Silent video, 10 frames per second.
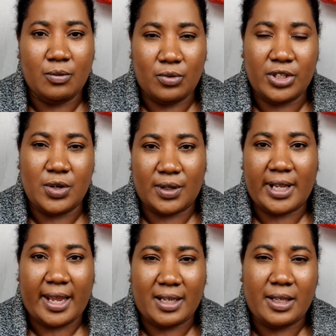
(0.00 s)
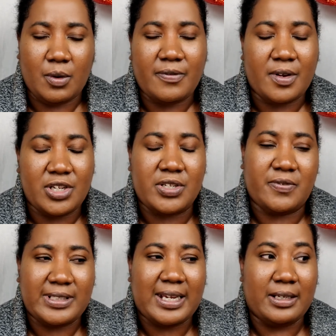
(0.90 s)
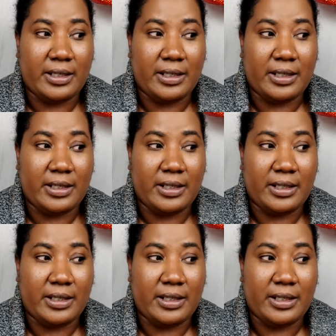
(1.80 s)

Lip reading: you know, like a liquid foundation feels like a